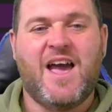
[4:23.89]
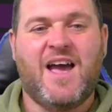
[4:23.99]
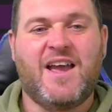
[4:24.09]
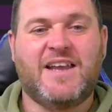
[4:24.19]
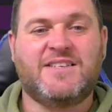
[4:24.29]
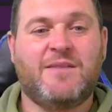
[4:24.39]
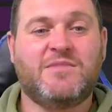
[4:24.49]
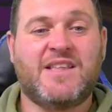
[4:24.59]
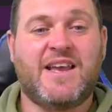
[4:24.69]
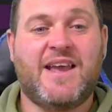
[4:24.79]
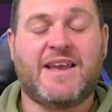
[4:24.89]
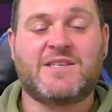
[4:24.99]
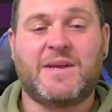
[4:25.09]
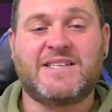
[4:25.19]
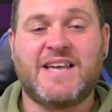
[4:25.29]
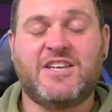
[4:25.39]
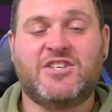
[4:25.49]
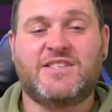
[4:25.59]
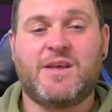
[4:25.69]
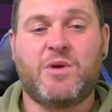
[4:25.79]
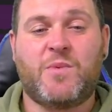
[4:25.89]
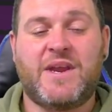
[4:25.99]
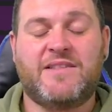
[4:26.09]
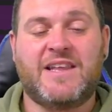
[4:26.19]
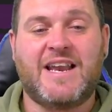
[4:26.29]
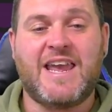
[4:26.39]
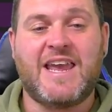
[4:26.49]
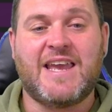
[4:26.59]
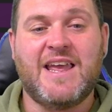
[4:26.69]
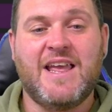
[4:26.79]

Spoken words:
In terms of their expectations, they want to win the league.